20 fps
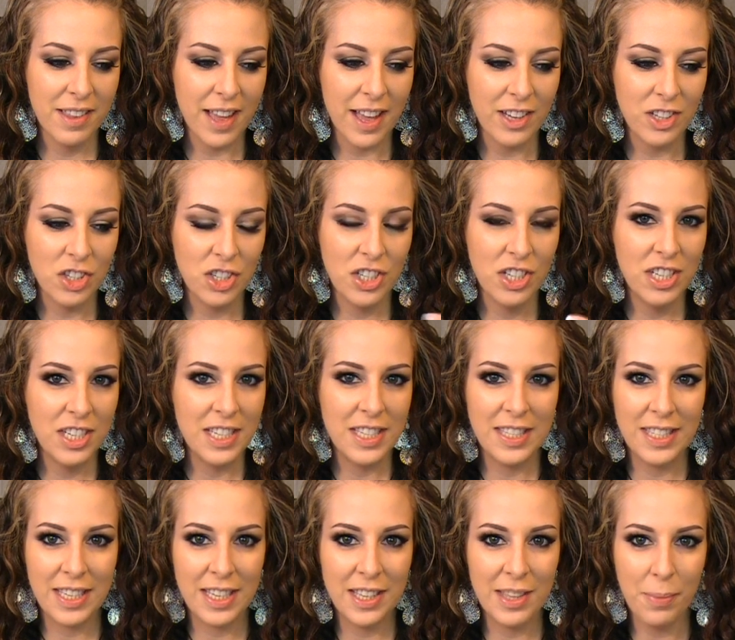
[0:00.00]
actually didn't
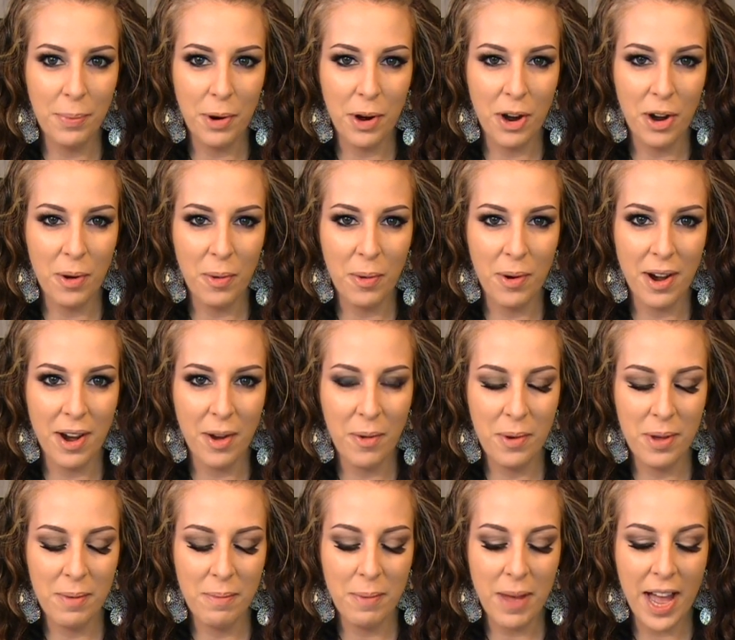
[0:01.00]
see the part where I
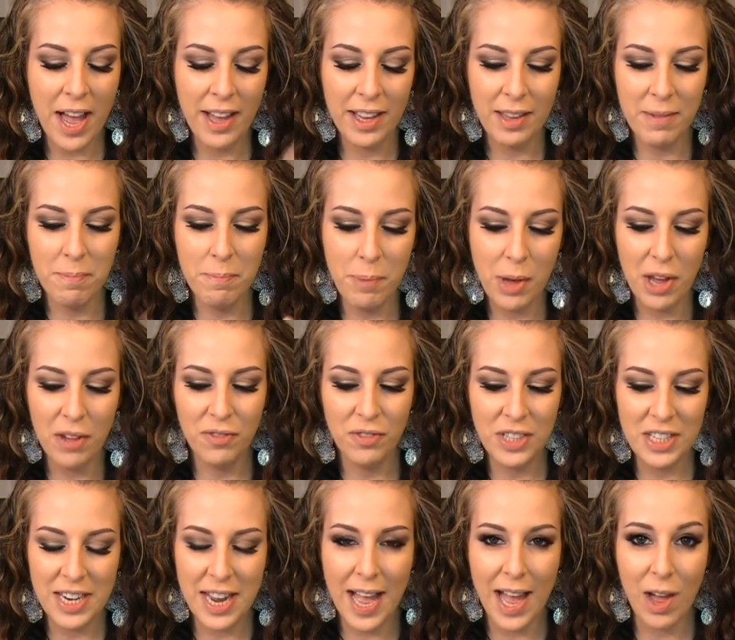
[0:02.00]
went back and buffed
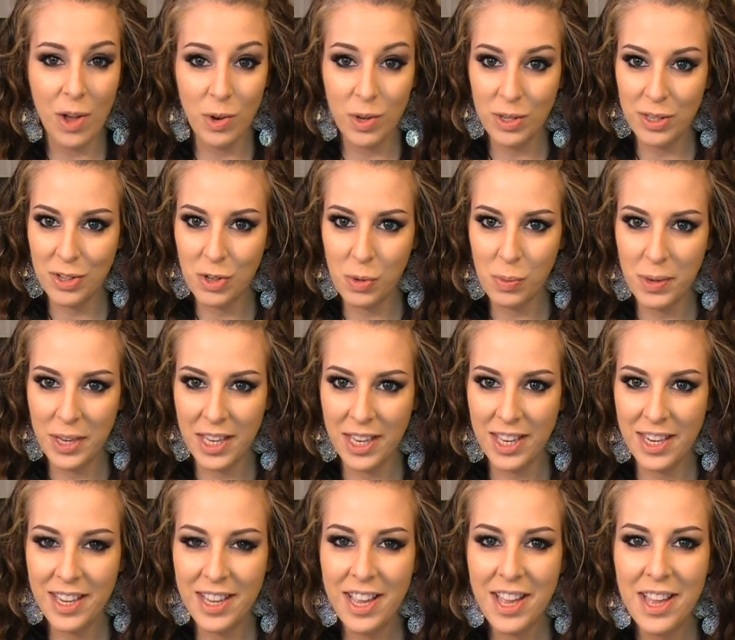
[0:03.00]
it out a little
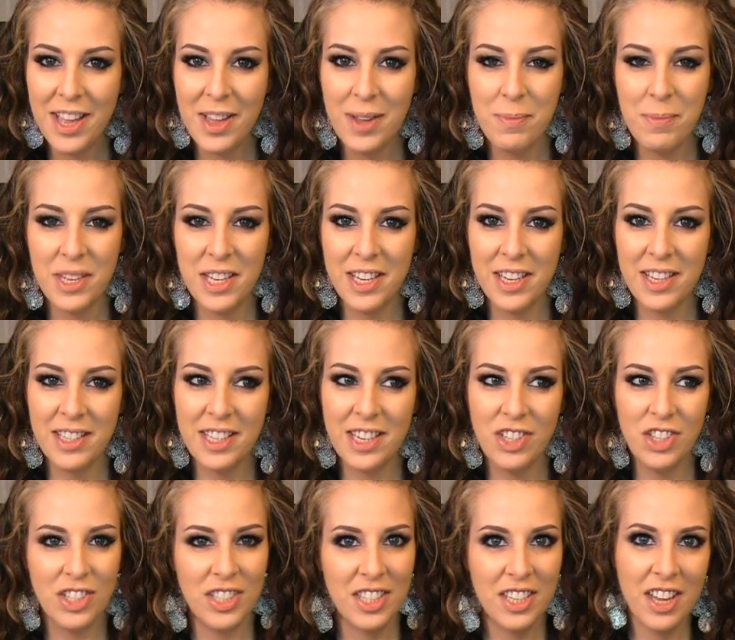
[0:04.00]
bit because I
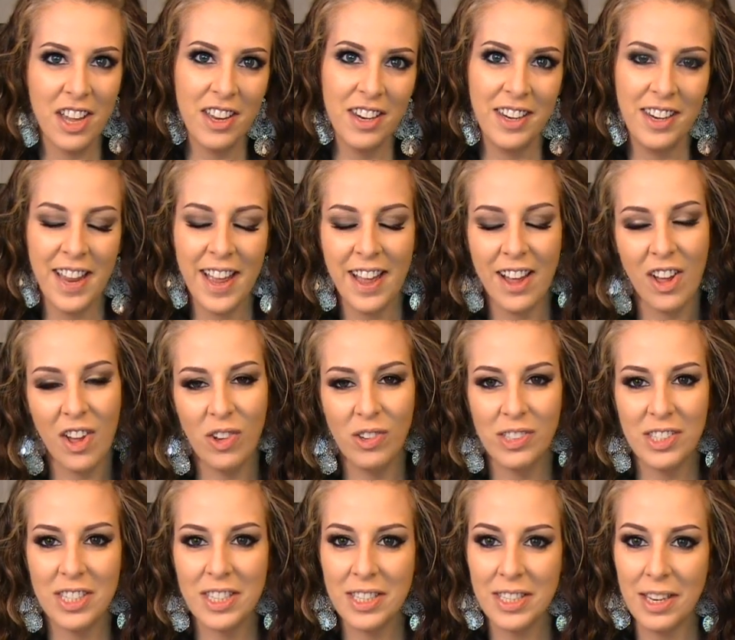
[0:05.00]
just cut it
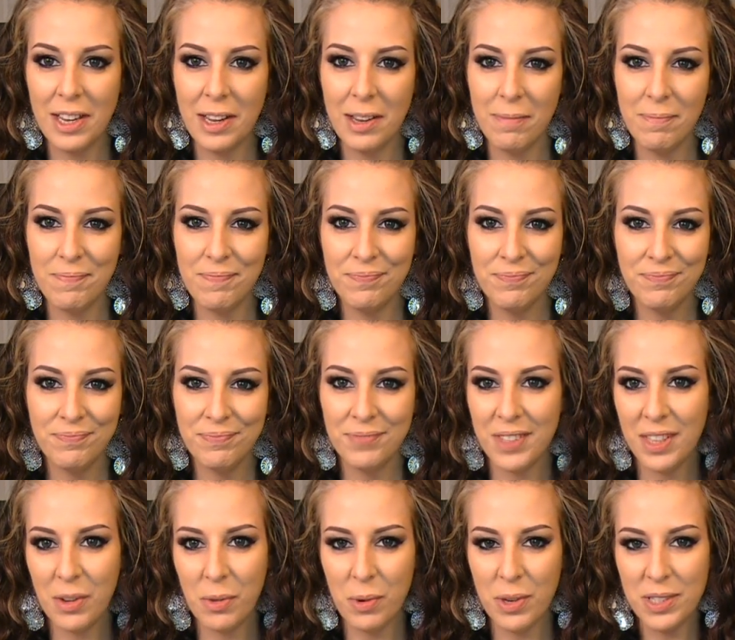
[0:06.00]
out.
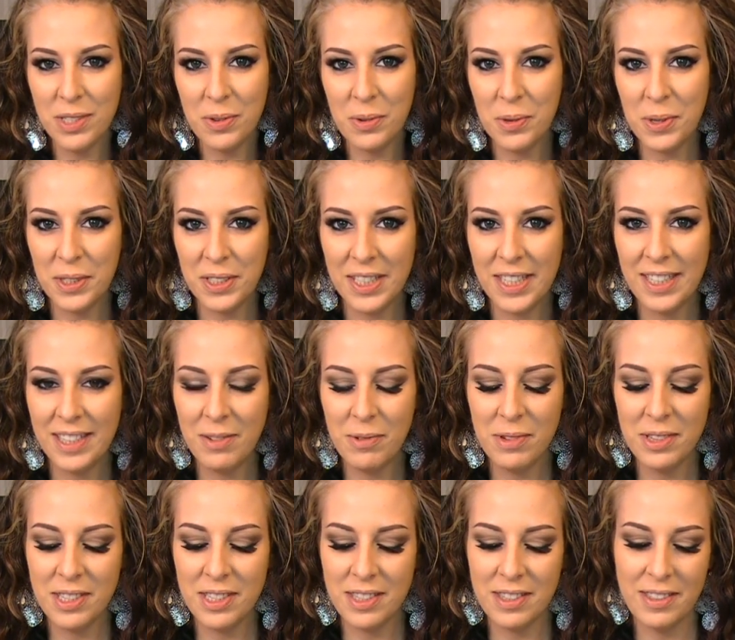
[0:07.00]
It
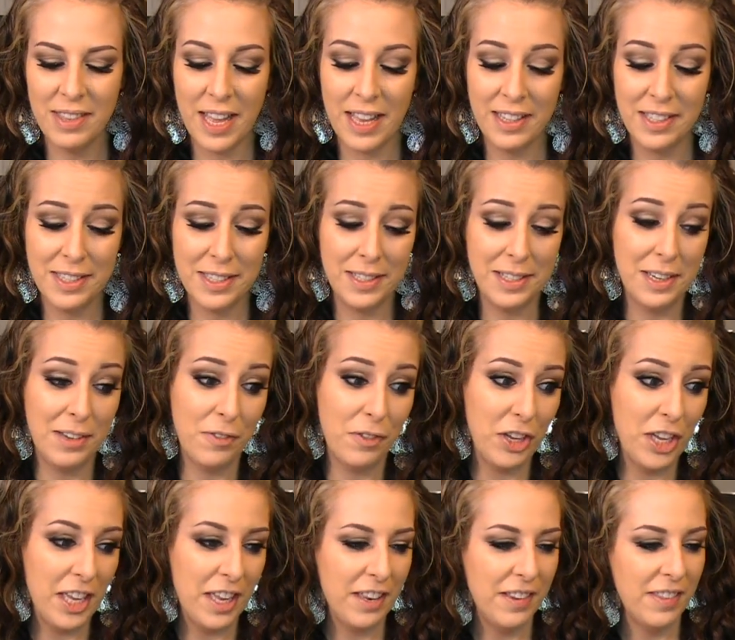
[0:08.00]
wasn't that
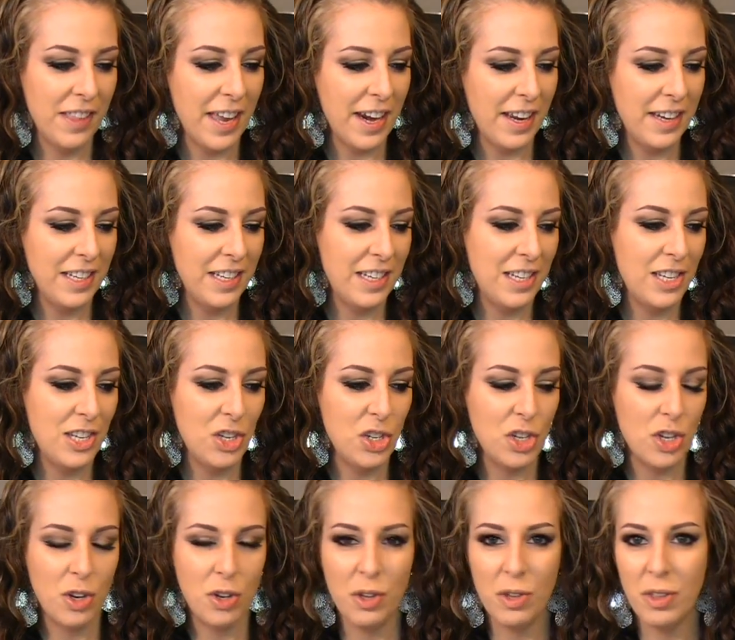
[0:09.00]
significant that I needed to
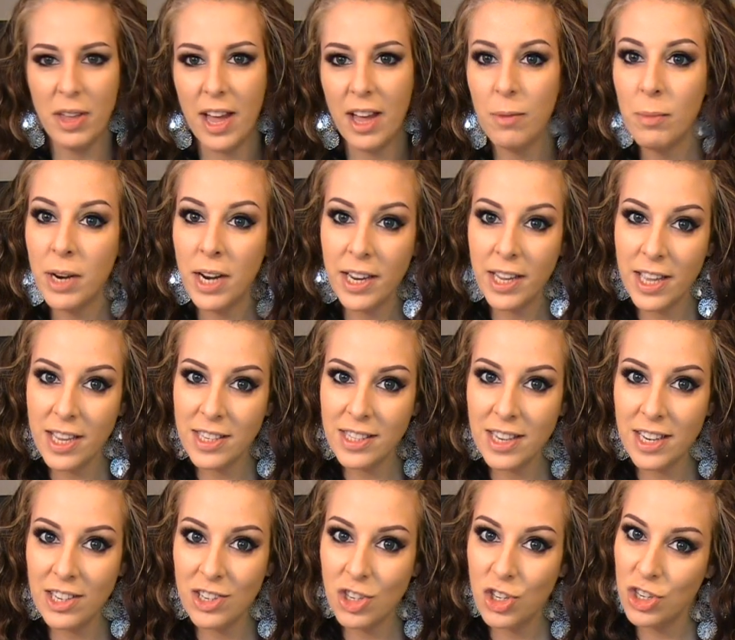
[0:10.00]
show you that, but I guess
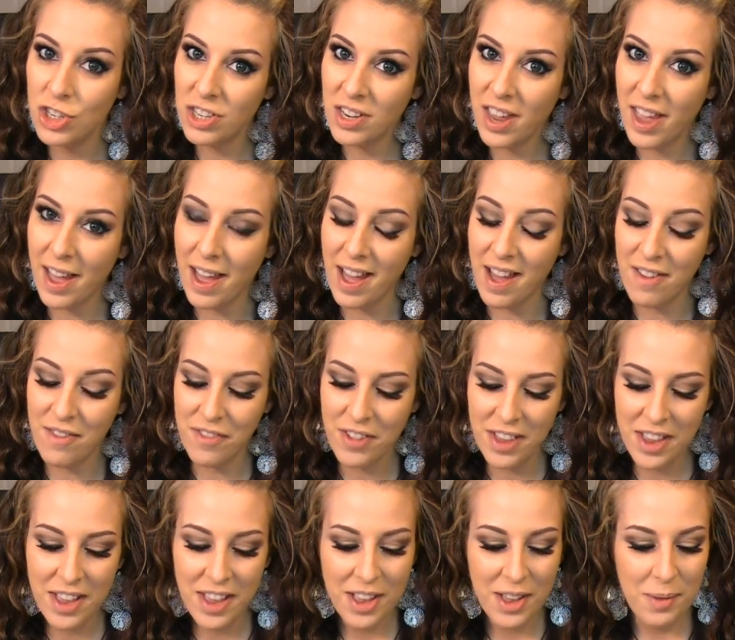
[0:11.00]
I should have
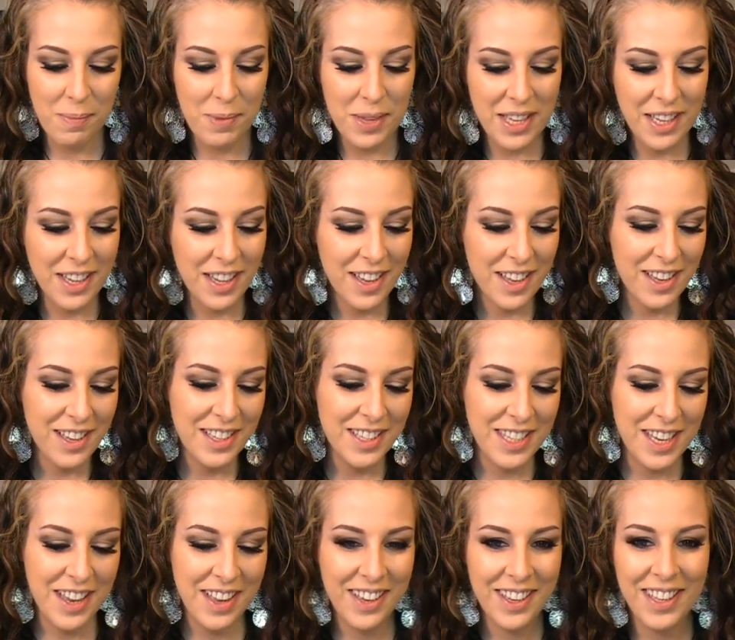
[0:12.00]

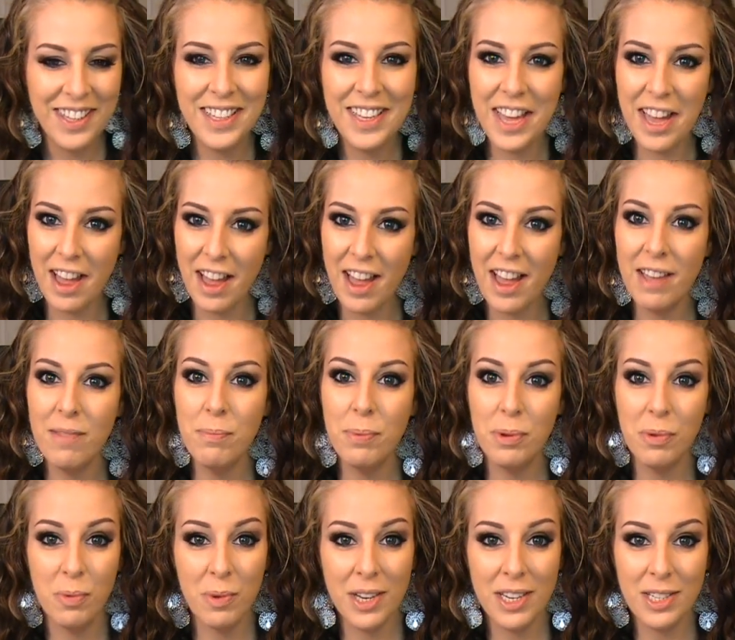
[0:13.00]
because, yeah, I had
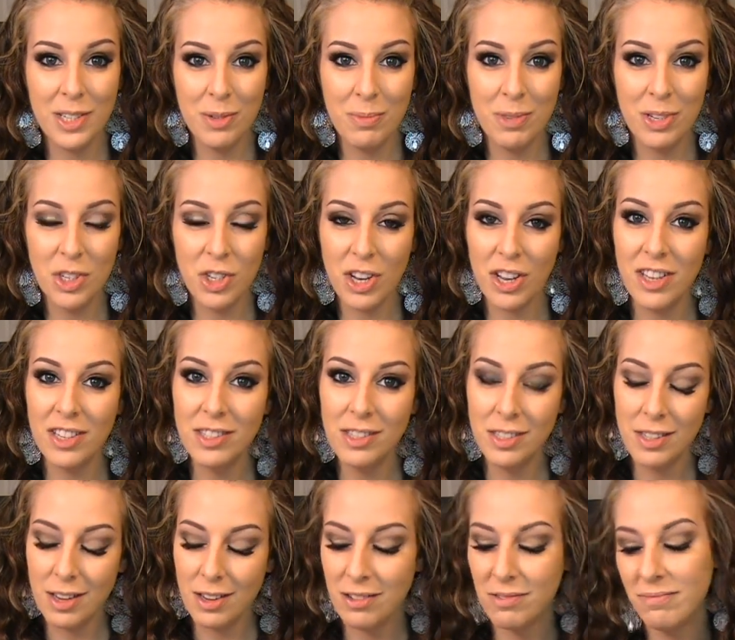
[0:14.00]
put way too much on.
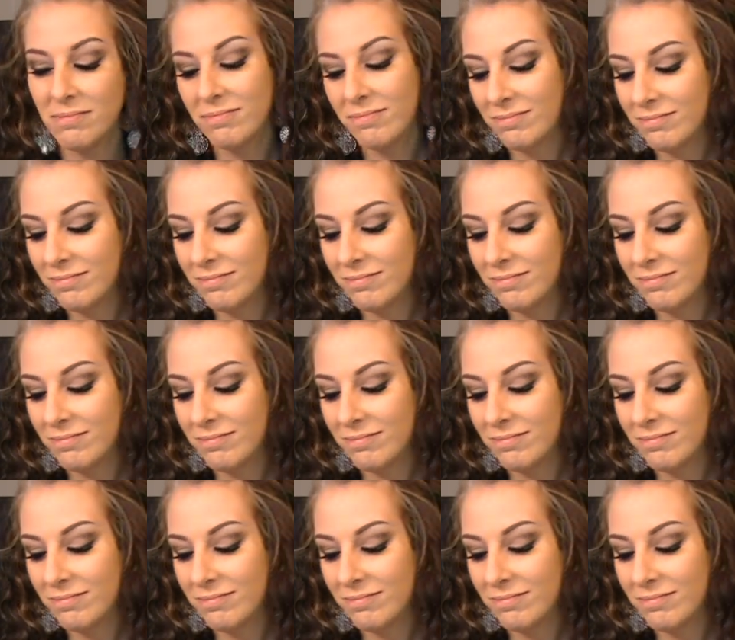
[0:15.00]
So,